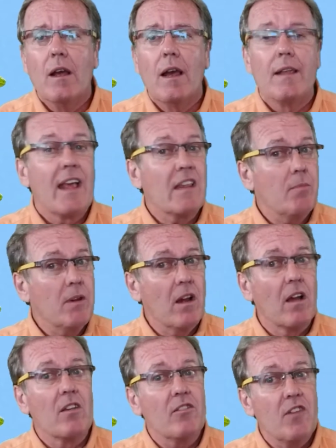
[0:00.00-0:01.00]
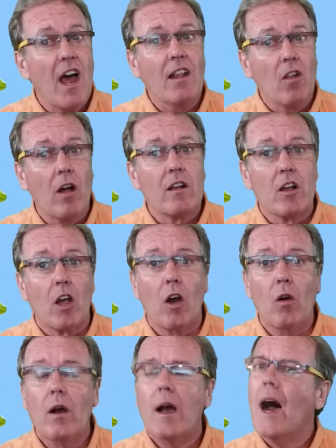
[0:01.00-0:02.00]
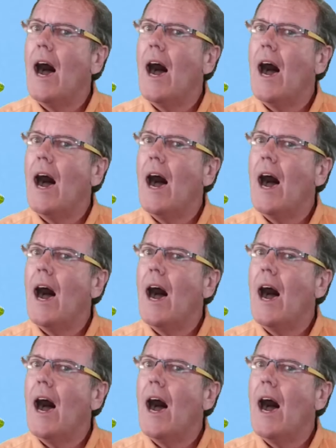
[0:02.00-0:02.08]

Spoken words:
And that's because not long ago,